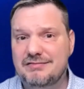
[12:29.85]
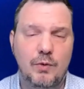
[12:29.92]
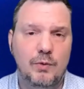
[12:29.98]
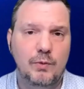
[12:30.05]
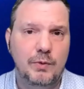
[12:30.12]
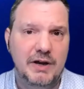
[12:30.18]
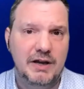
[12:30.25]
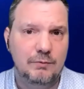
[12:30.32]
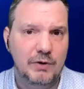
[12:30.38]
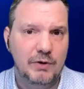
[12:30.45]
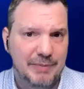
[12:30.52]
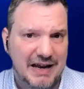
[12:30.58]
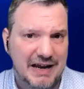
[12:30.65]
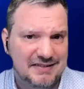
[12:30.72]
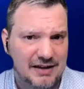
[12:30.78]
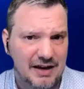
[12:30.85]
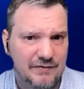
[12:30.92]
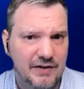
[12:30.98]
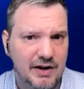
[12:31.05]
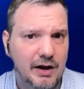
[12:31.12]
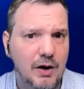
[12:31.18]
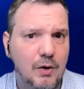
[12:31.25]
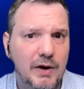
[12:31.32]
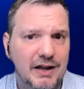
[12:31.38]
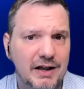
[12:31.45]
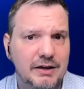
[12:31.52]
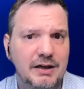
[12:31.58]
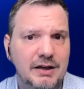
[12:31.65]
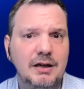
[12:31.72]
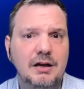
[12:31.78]
we baseline very
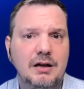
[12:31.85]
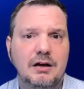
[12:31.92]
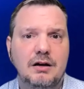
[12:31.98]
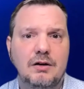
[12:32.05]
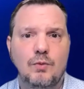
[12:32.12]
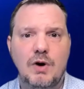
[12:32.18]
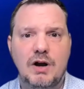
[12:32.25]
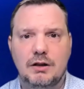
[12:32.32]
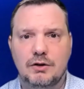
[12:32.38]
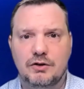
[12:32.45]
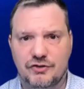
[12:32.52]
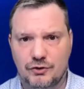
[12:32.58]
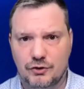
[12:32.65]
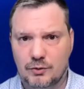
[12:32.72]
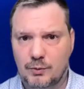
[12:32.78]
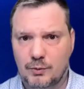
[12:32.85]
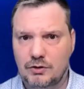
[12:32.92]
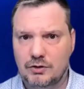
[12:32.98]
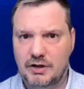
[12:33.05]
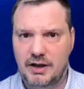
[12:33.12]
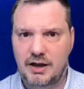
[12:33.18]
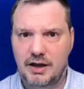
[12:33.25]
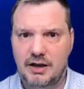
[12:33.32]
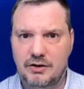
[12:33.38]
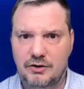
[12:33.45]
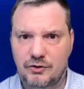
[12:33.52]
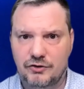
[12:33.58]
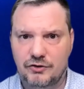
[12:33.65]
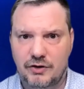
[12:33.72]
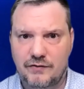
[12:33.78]
quickly what looks normal in a
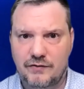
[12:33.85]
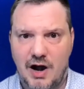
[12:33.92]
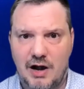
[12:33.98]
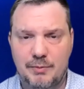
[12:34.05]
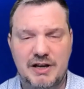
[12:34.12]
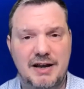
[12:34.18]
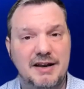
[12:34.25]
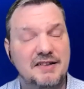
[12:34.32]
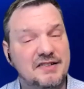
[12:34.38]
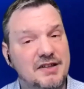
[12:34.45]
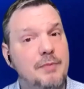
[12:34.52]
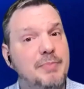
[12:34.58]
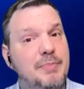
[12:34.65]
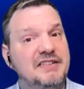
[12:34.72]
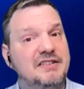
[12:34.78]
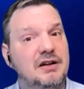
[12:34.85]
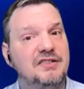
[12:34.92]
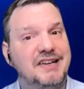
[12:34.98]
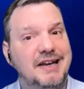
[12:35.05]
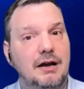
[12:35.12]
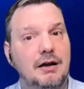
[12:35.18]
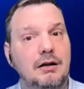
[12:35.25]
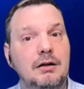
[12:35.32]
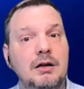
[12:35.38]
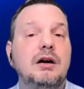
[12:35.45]
user environment. And it's not based on scale.